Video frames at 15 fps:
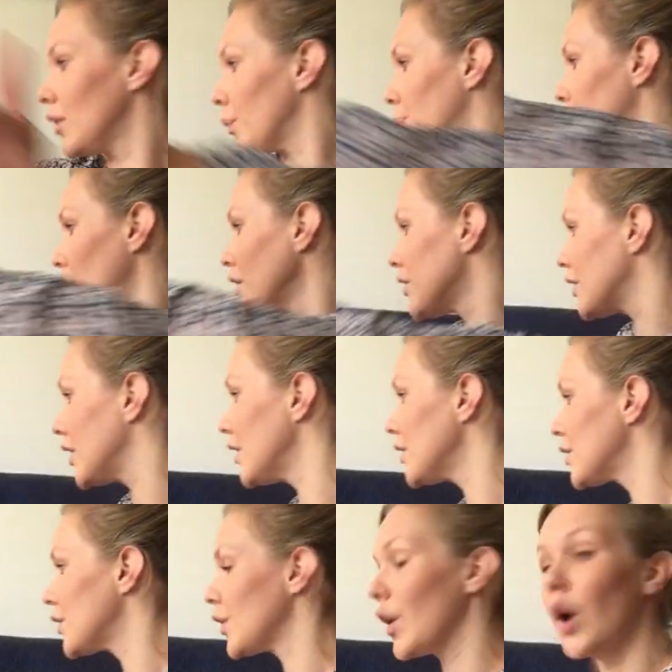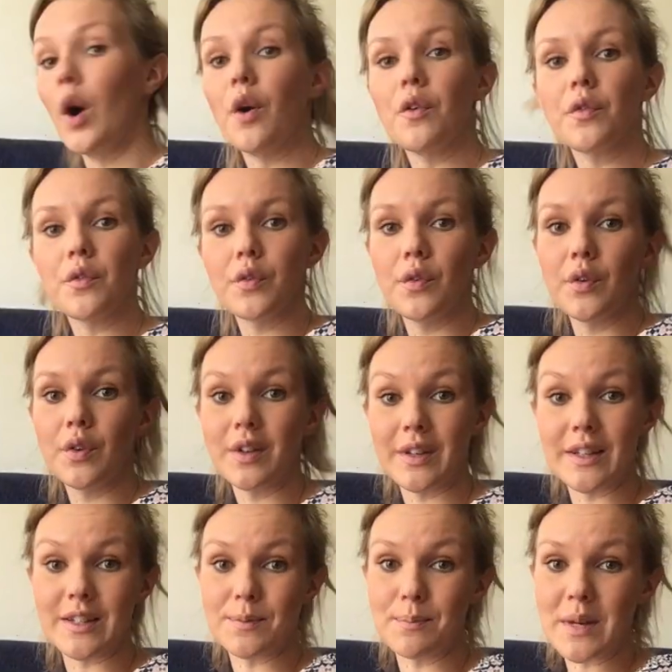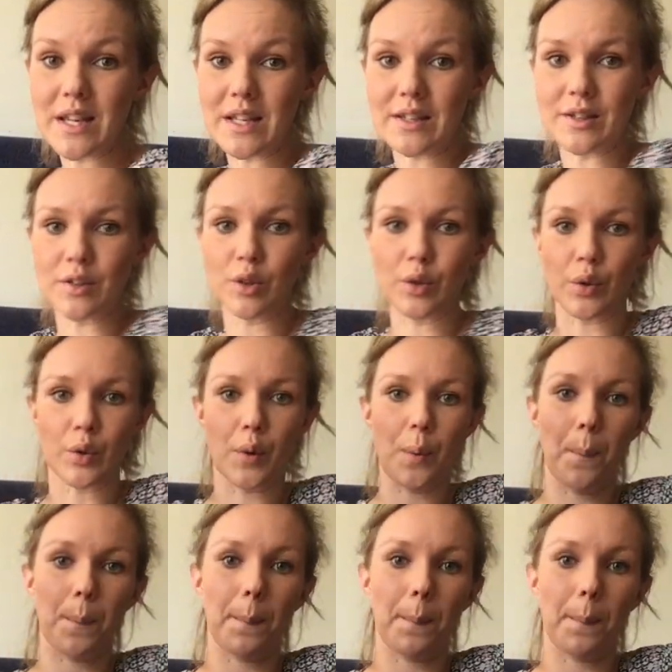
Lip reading: the process of this bean. Look.